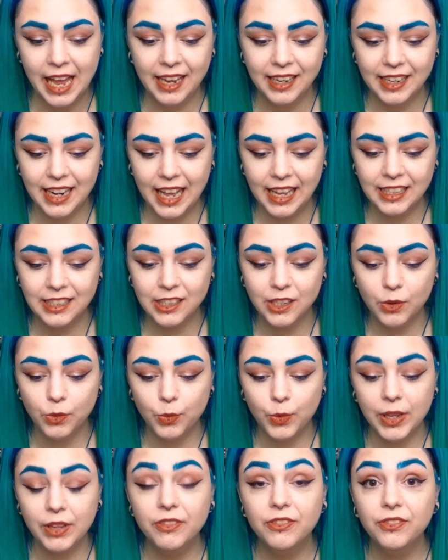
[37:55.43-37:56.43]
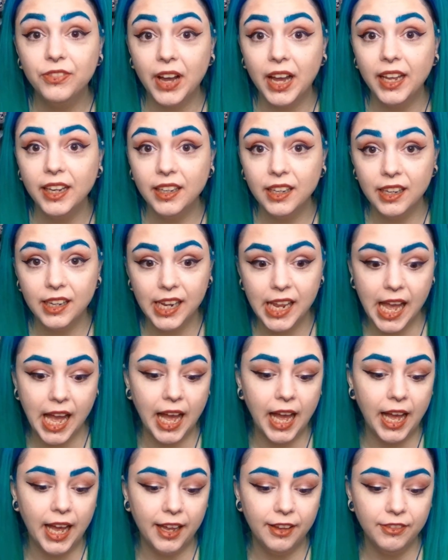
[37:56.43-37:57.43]
Next, we finally
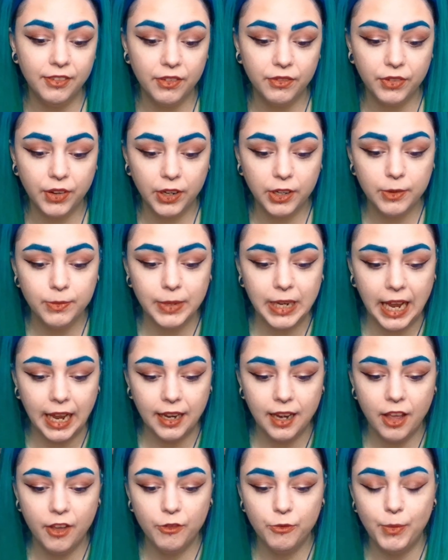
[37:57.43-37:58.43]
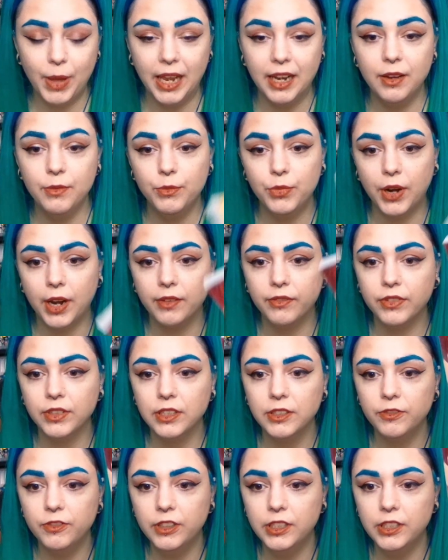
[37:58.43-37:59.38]
have volume 9 of Bed and Breakfast for